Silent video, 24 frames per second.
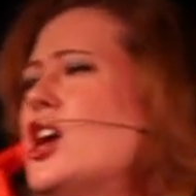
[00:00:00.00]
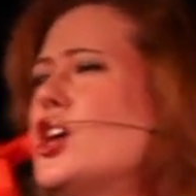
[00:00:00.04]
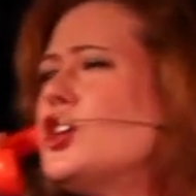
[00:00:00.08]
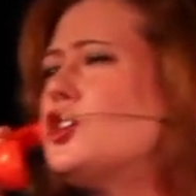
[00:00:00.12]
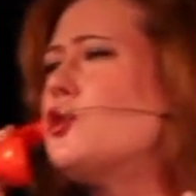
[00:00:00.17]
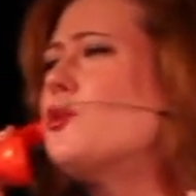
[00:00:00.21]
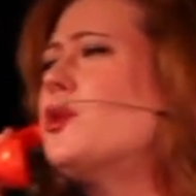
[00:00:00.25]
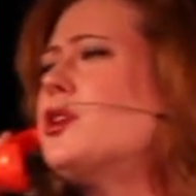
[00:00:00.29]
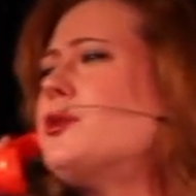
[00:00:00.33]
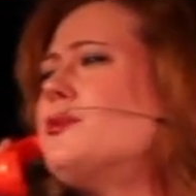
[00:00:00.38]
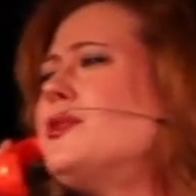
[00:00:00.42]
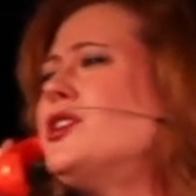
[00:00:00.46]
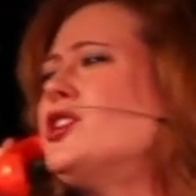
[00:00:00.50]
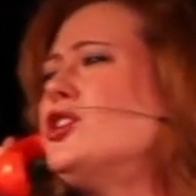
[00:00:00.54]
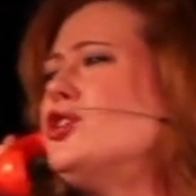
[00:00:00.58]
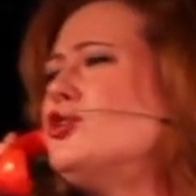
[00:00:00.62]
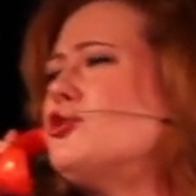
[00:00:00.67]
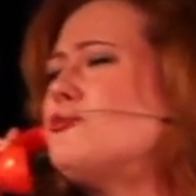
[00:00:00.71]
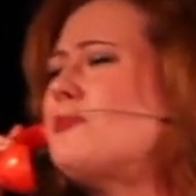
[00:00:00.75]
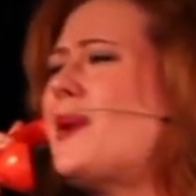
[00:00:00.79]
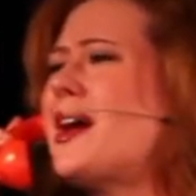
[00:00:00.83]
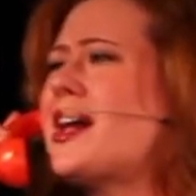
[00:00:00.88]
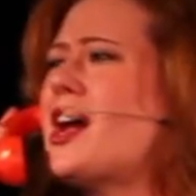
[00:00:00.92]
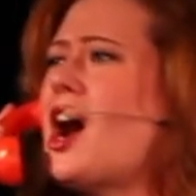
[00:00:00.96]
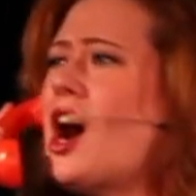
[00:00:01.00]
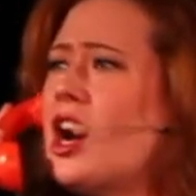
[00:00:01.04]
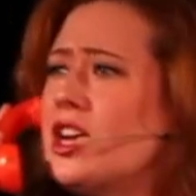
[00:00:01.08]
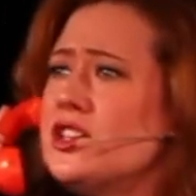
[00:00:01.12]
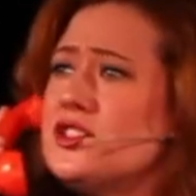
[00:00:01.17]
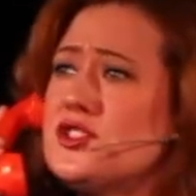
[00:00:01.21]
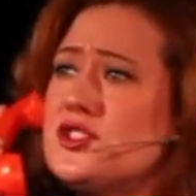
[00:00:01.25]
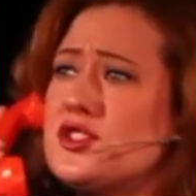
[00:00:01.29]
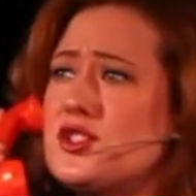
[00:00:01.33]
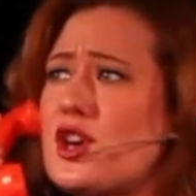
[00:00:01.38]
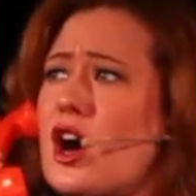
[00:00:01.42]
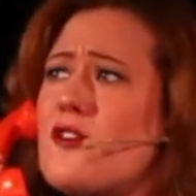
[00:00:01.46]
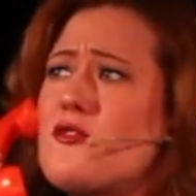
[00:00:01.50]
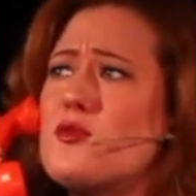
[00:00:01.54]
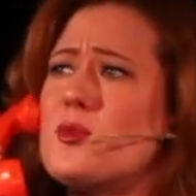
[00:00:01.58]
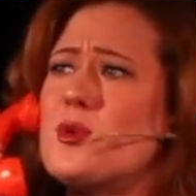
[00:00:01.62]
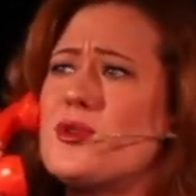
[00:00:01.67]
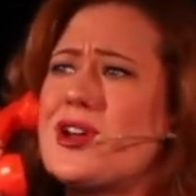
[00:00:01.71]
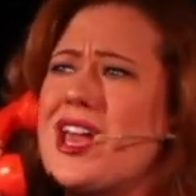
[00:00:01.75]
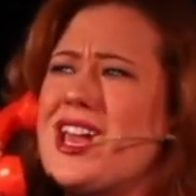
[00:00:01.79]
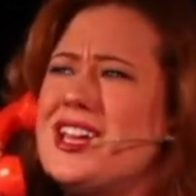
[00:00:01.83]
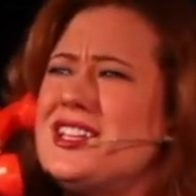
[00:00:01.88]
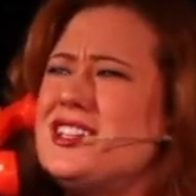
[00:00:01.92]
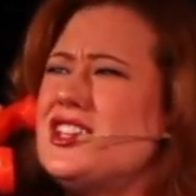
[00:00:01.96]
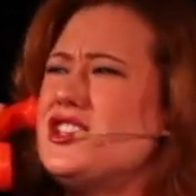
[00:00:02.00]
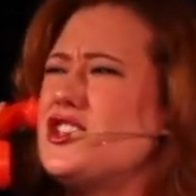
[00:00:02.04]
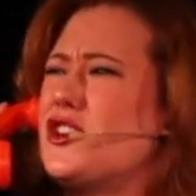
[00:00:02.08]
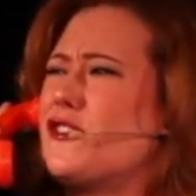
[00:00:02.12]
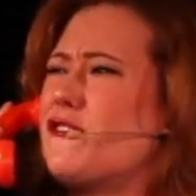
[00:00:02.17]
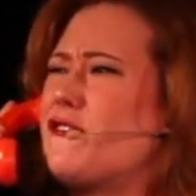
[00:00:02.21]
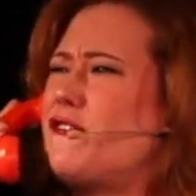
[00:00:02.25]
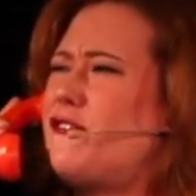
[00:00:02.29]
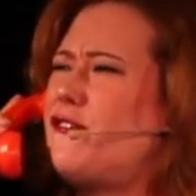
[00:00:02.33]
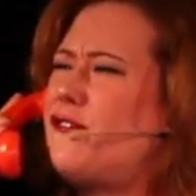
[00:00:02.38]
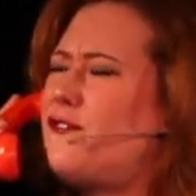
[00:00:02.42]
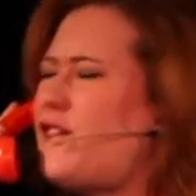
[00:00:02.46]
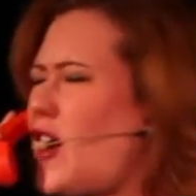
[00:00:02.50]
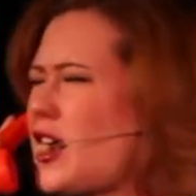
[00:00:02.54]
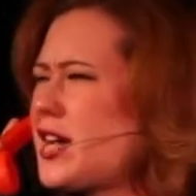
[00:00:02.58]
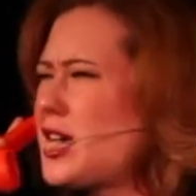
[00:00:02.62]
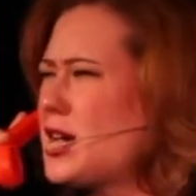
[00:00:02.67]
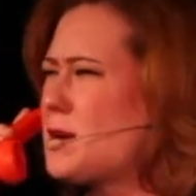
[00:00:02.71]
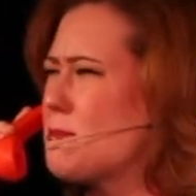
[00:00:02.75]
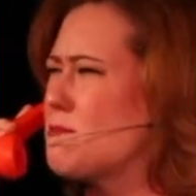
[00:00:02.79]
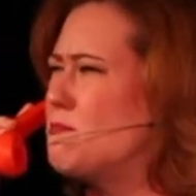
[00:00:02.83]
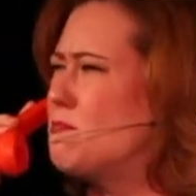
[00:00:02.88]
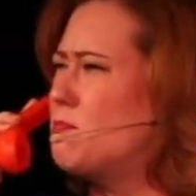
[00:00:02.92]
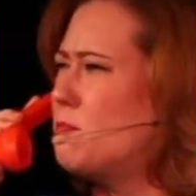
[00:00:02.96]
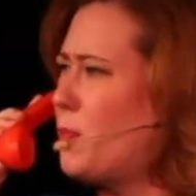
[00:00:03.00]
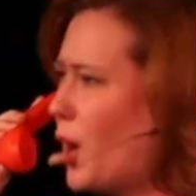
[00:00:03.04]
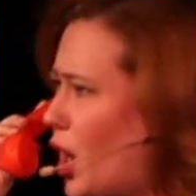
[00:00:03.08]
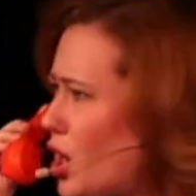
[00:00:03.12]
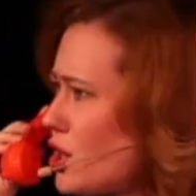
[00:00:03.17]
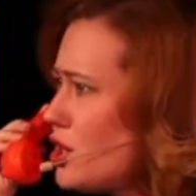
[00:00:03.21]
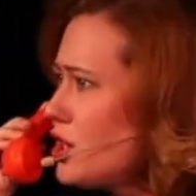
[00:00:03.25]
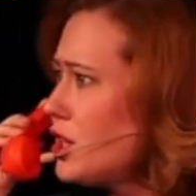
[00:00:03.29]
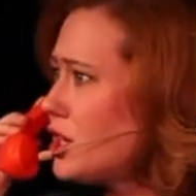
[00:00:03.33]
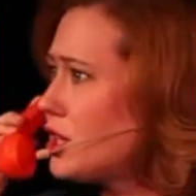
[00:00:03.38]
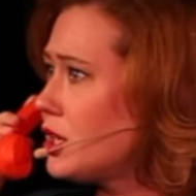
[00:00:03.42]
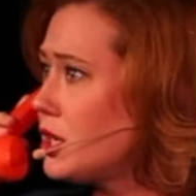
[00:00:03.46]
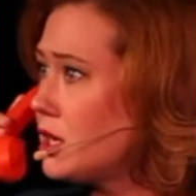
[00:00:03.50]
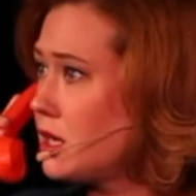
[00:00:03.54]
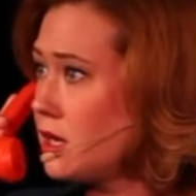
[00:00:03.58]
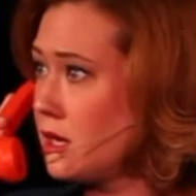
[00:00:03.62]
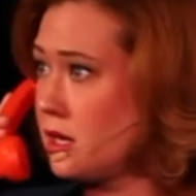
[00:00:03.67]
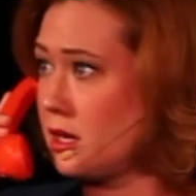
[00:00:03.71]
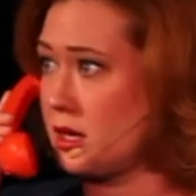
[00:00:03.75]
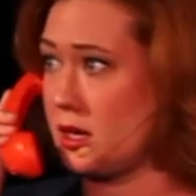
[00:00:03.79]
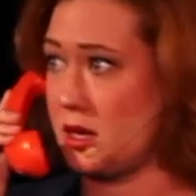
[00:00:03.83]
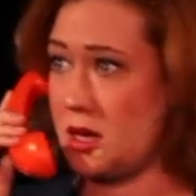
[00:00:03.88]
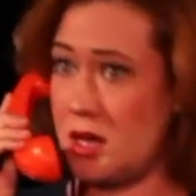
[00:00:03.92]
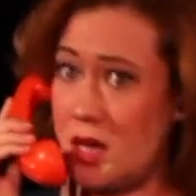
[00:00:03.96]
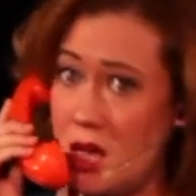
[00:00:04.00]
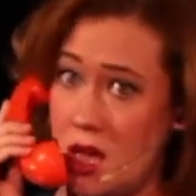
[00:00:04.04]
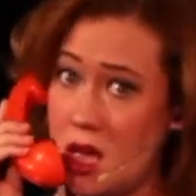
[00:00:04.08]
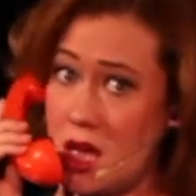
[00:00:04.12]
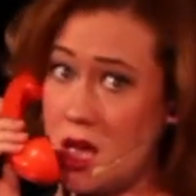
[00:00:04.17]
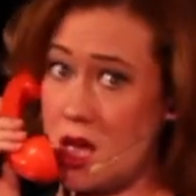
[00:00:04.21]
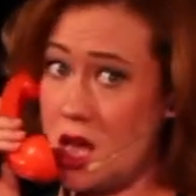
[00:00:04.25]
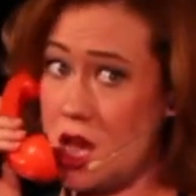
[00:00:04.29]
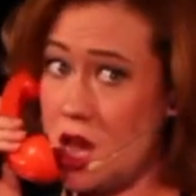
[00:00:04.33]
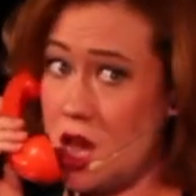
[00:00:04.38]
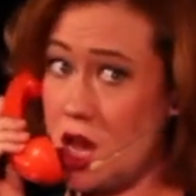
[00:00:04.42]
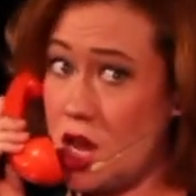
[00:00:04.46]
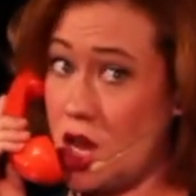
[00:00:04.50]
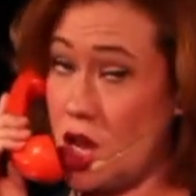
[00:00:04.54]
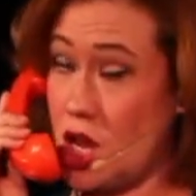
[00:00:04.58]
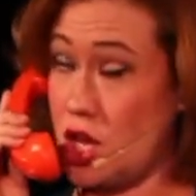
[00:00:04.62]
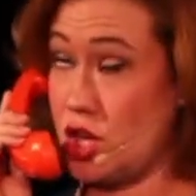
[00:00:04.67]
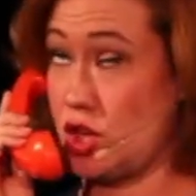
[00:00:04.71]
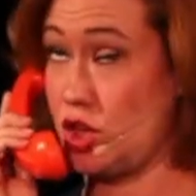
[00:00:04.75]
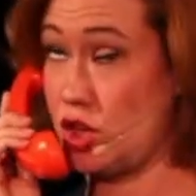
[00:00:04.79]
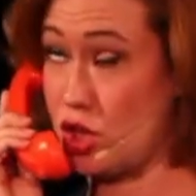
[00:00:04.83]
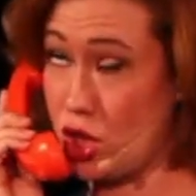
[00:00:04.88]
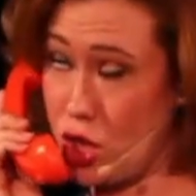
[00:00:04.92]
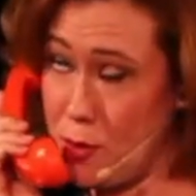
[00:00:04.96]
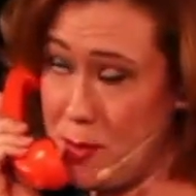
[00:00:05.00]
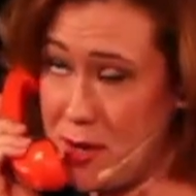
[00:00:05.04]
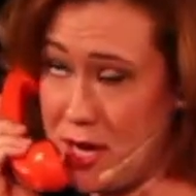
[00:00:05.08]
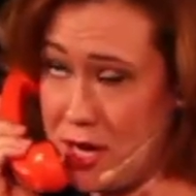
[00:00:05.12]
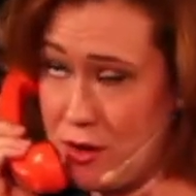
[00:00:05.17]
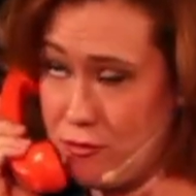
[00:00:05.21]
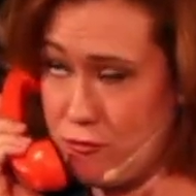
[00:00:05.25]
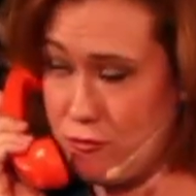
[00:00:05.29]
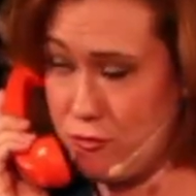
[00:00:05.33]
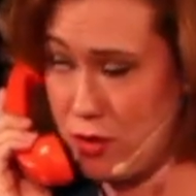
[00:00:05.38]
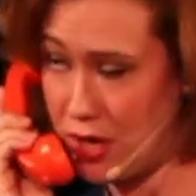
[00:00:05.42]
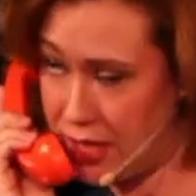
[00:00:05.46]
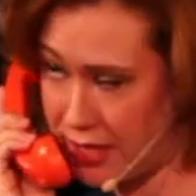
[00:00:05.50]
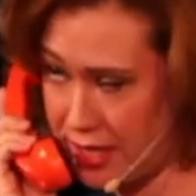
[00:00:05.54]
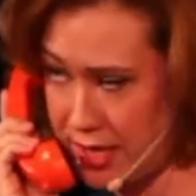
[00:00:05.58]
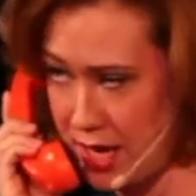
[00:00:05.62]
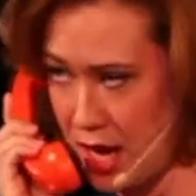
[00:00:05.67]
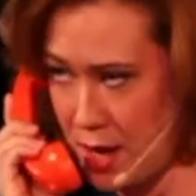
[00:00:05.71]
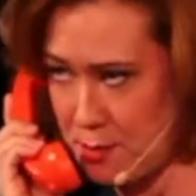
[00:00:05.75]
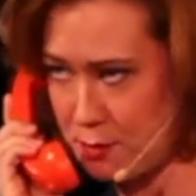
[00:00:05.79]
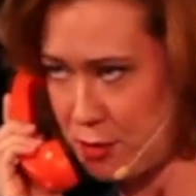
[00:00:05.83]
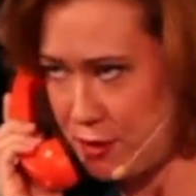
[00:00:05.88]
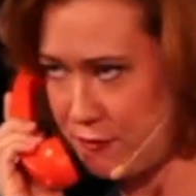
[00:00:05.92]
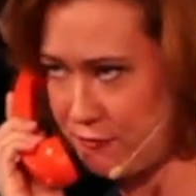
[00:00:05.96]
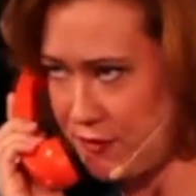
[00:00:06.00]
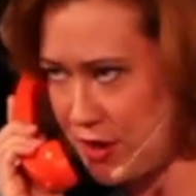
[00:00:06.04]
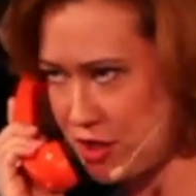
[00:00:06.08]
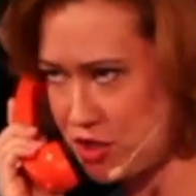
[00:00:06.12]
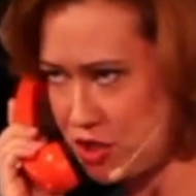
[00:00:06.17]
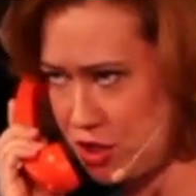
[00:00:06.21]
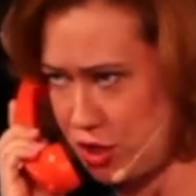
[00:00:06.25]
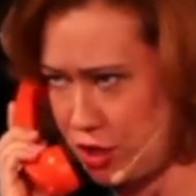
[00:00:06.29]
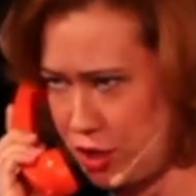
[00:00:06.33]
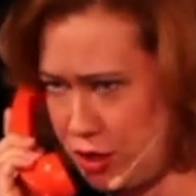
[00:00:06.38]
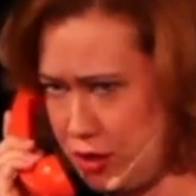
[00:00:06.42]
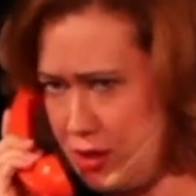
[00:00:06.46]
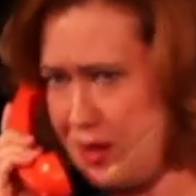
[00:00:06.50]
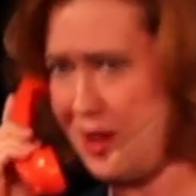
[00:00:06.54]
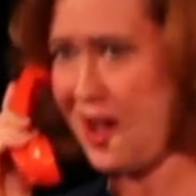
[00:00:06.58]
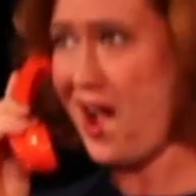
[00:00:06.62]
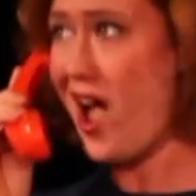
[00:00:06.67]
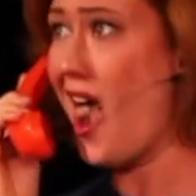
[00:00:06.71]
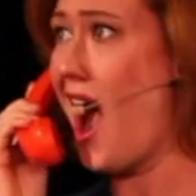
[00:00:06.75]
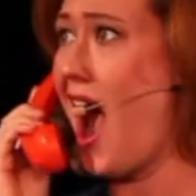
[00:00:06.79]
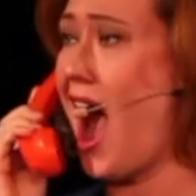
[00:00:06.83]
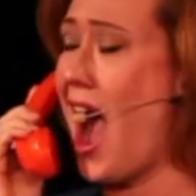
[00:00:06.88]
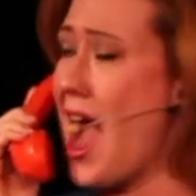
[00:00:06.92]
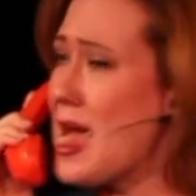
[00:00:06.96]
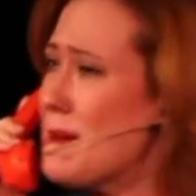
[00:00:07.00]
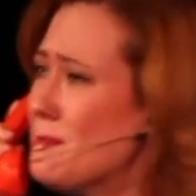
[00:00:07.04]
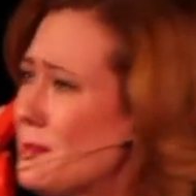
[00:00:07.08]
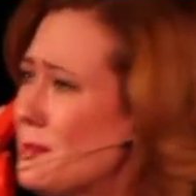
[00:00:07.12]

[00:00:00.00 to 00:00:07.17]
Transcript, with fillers: you want to include my unsolvable case in your fucking book? You're being really unprofessional. I'm